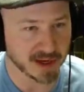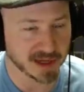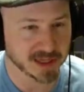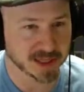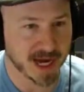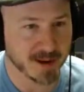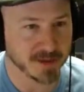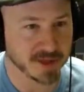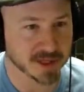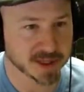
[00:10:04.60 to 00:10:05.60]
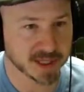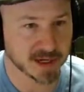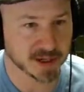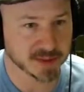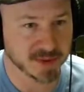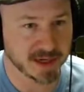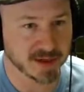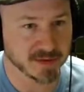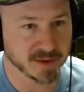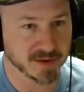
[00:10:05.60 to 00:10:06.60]
like at the top of these stairs, but I
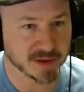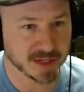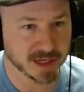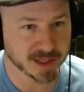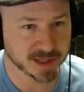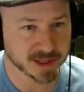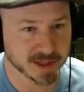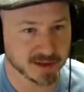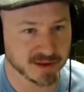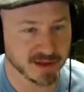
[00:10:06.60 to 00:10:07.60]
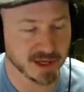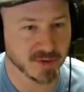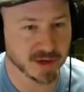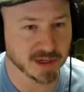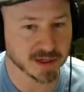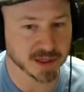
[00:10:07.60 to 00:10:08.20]
don't know that that's a thing we can